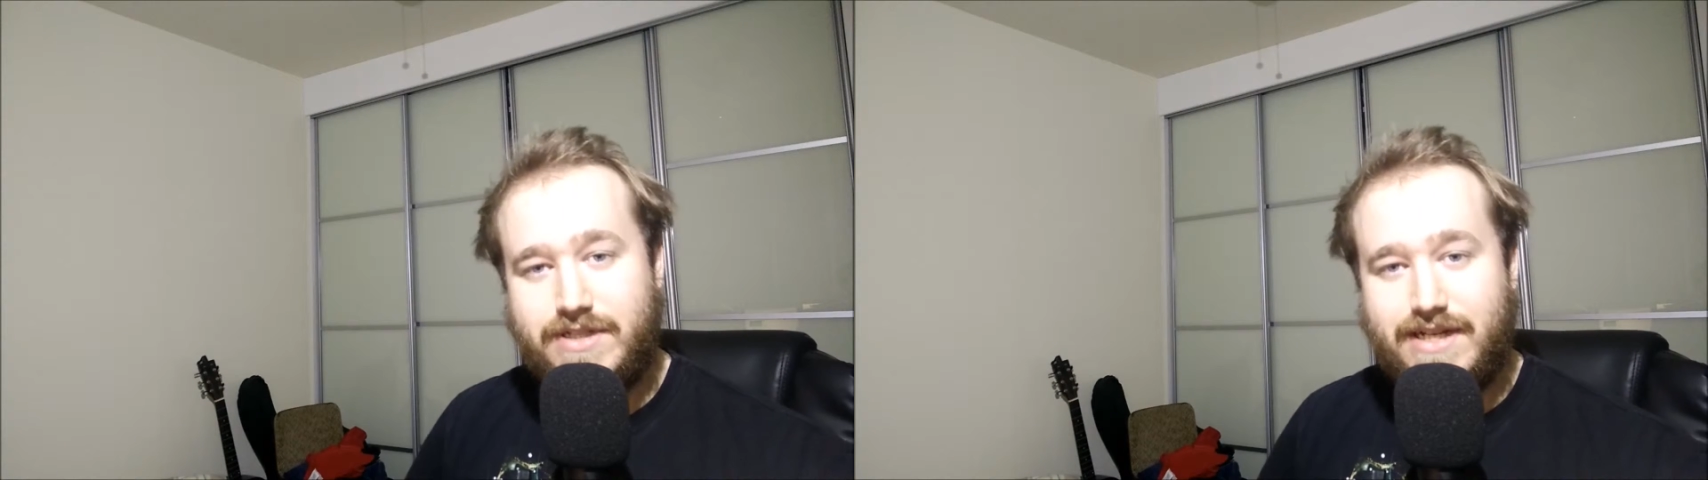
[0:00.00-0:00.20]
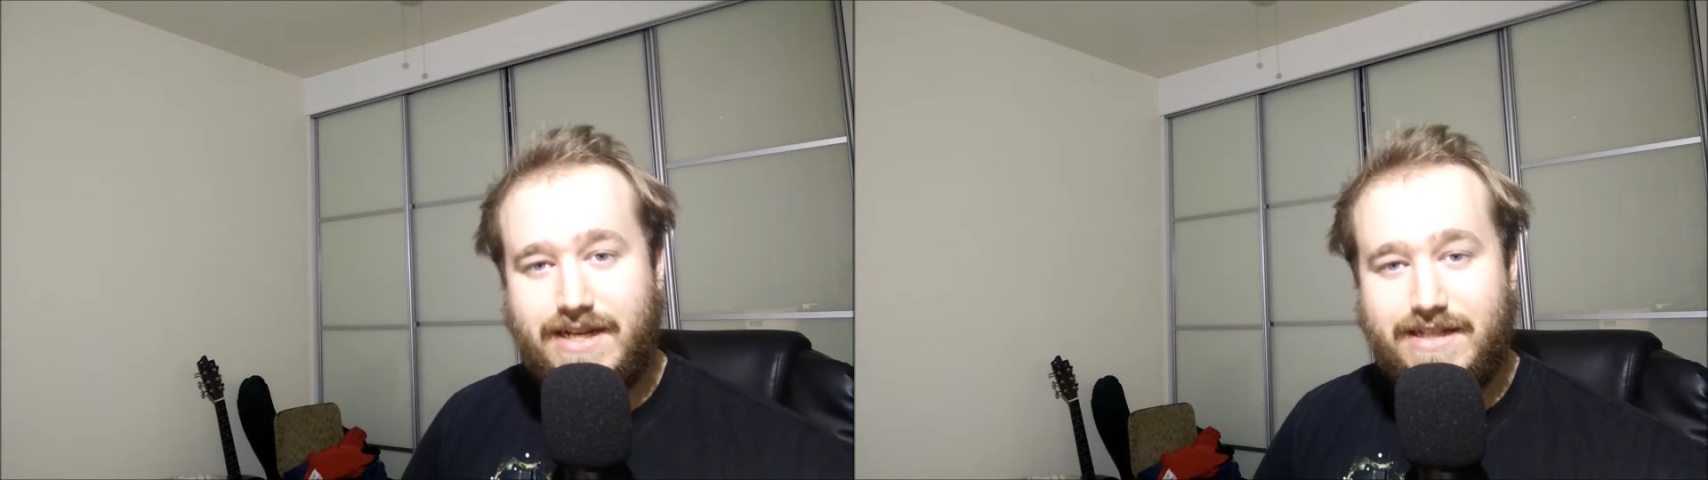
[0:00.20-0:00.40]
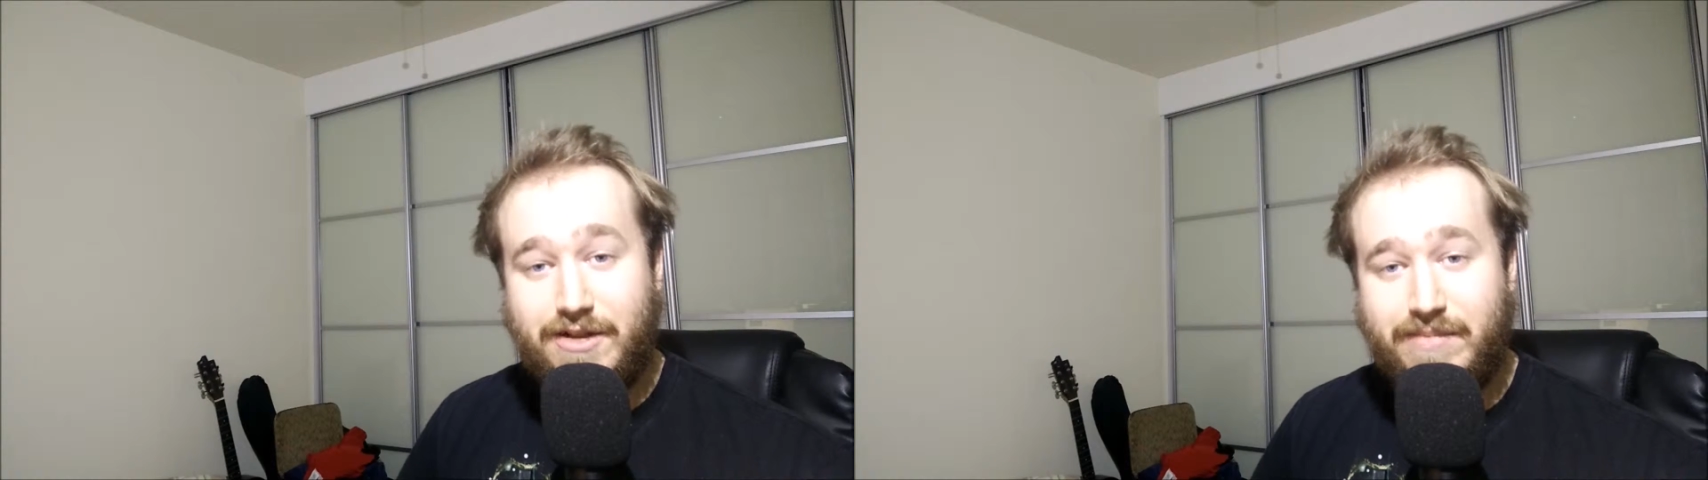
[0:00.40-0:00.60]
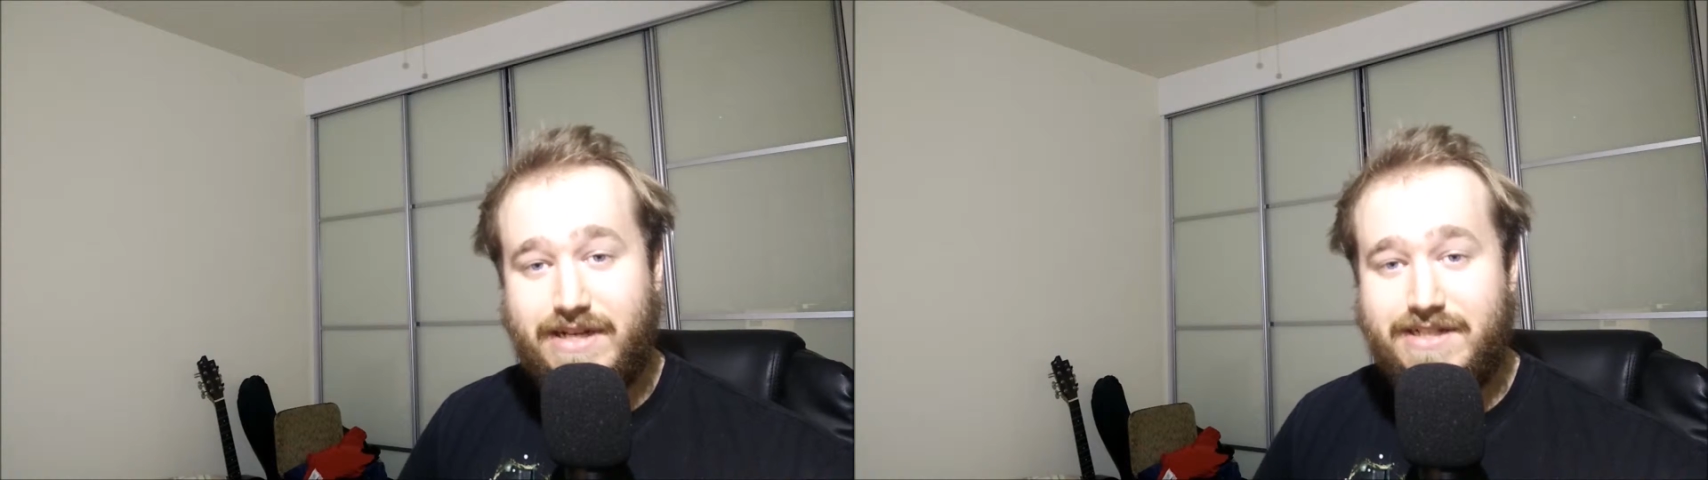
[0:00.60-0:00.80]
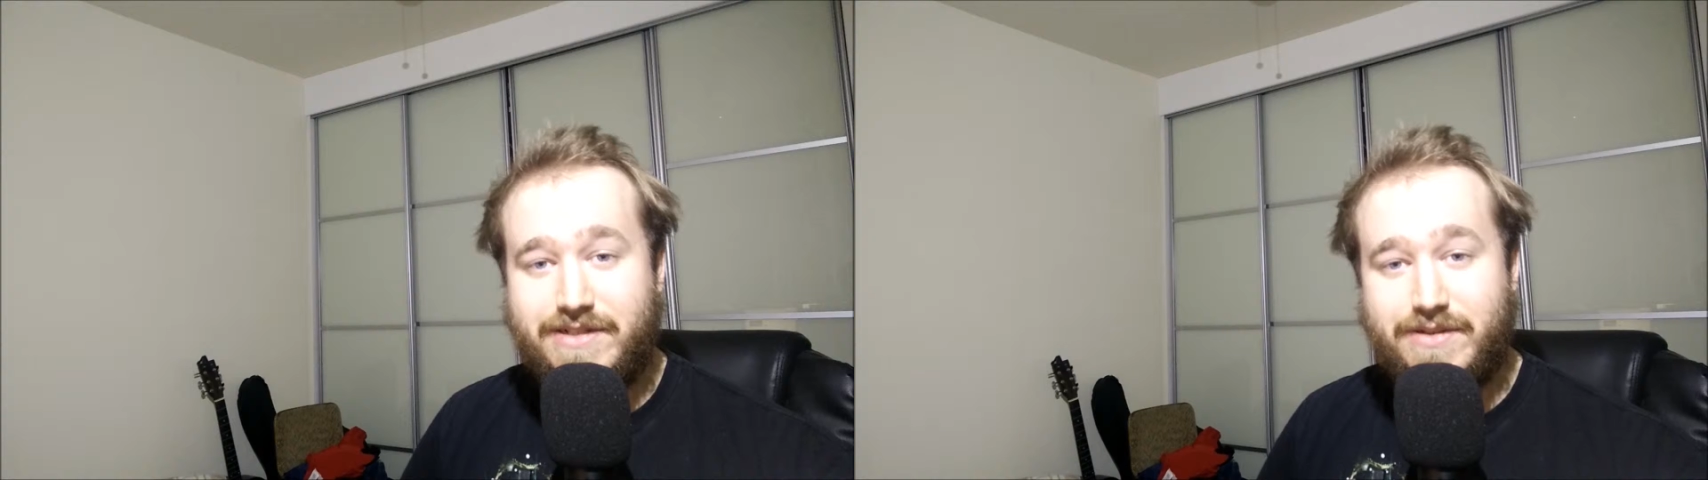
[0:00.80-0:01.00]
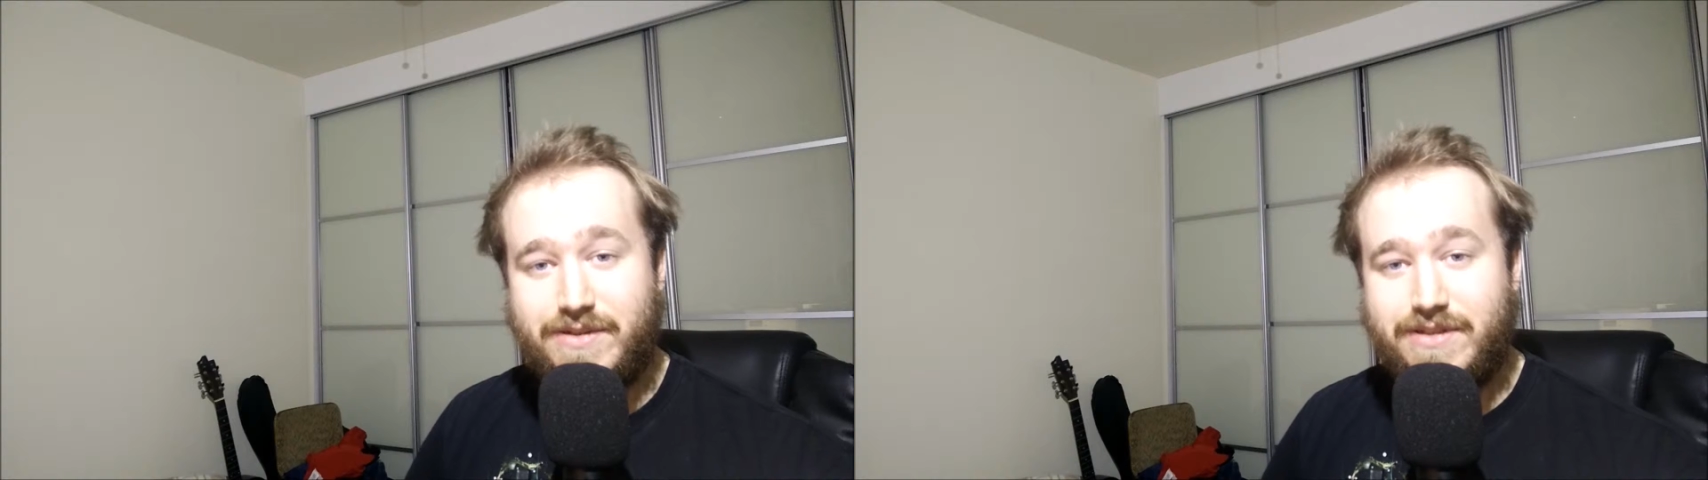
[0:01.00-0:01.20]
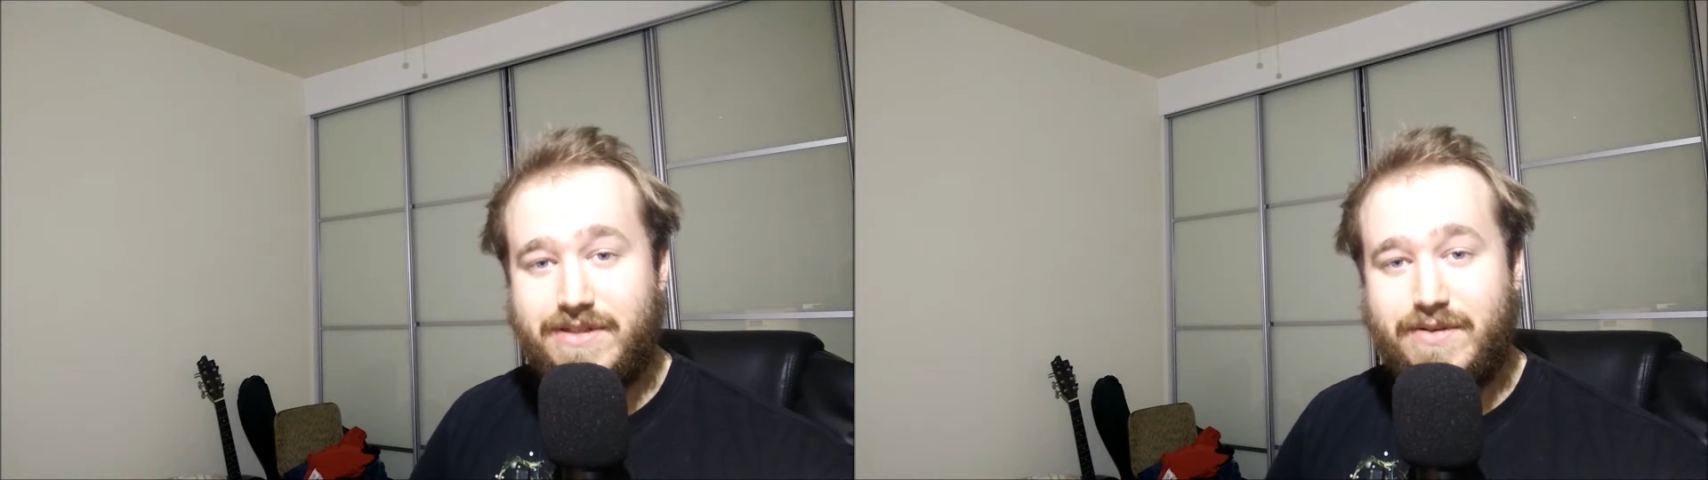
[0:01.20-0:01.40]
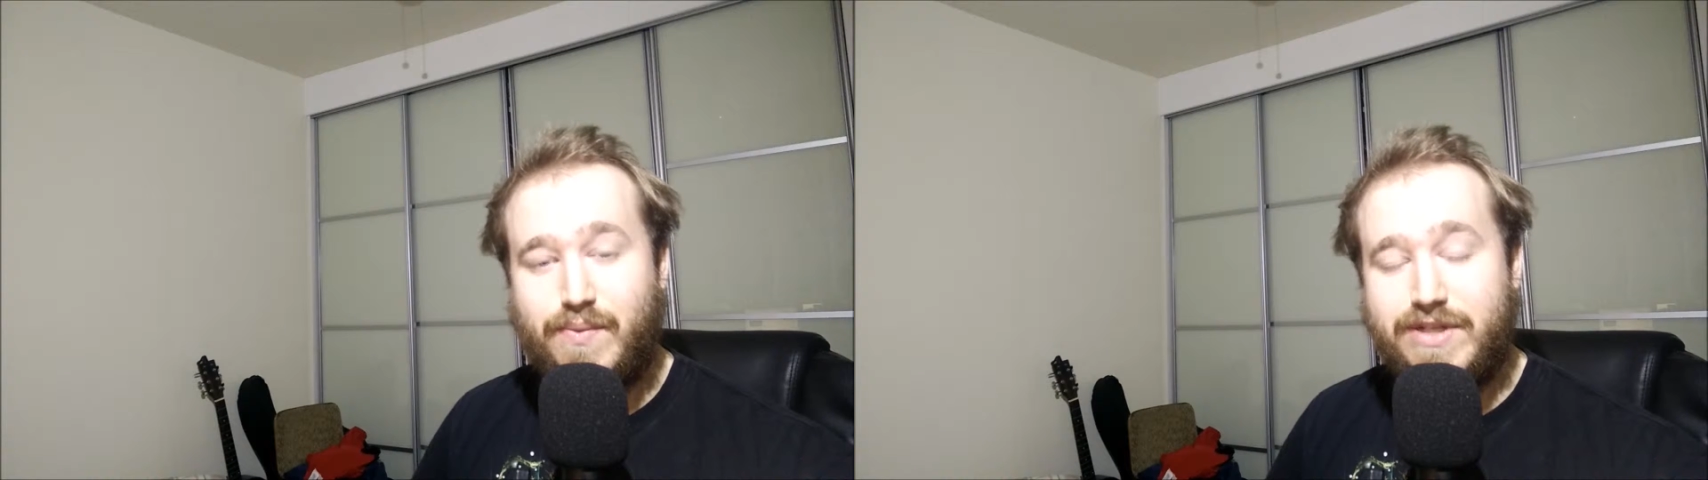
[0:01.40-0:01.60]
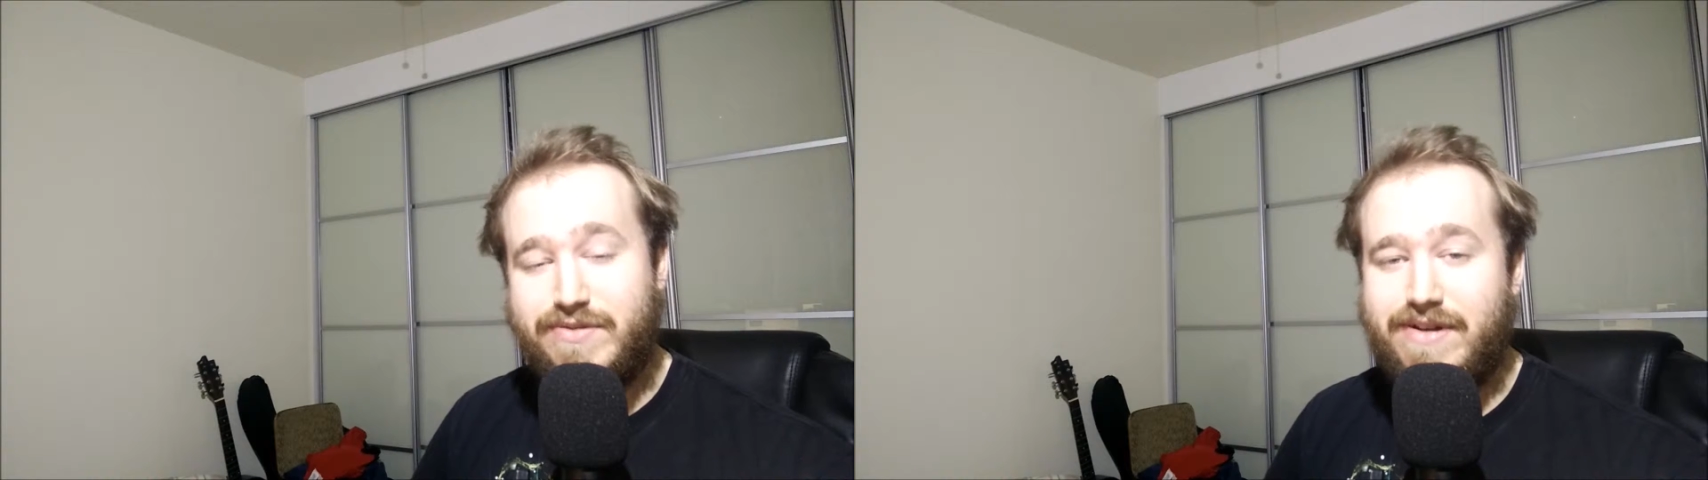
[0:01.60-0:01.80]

which are little particles that